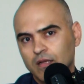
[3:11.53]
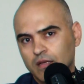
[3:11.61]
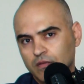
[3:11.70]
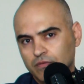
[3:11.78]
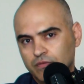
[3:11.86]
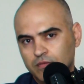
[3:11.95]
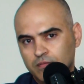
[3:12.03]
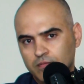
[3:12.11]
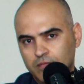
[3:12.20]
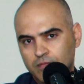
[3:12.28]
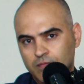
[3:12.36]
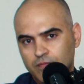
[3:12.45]
love
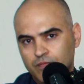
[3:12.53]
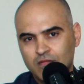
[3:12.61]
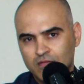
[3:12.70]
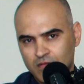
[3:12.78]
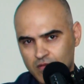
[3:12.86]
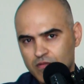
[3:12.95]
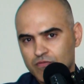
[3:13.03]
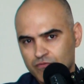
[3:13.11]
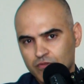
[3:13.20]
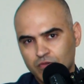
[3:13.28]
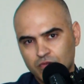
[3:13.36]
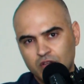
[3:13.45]

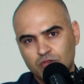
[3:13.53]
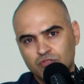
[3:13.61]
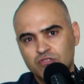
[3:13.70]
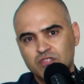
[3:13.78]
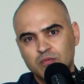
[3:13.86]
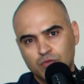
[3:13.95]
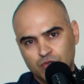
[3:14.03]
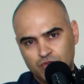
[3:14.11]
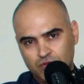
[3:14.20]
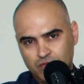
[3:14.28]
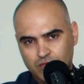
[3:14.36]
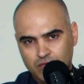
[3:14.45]
through those symbols,